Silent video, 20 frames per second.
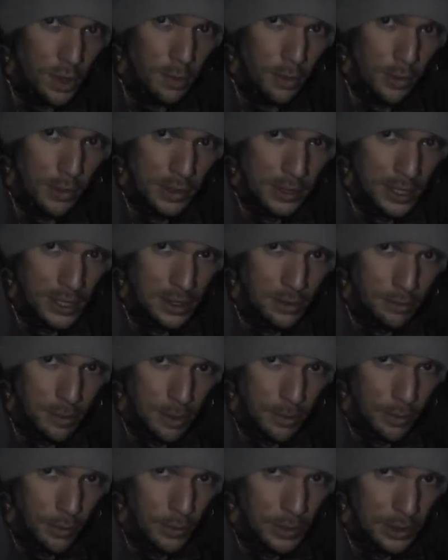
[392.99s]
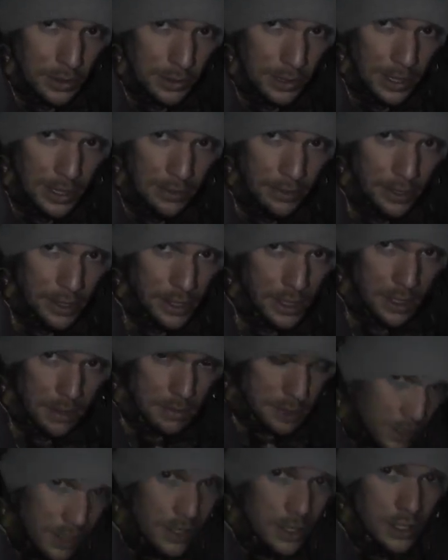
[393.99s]
important thing to remember when you're layering up,
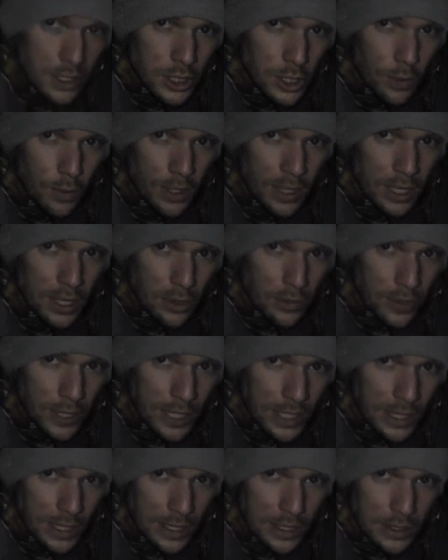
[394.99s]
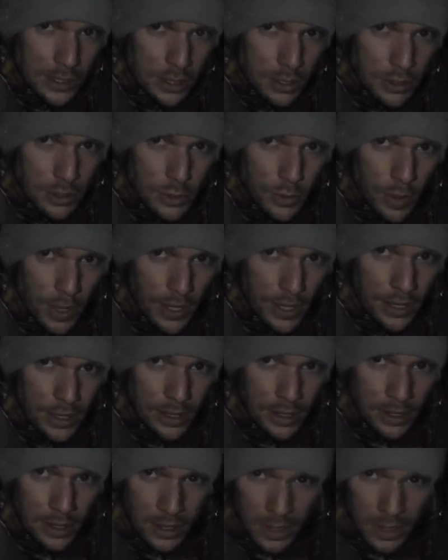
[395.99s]
you don't want to get overheated and start sweating,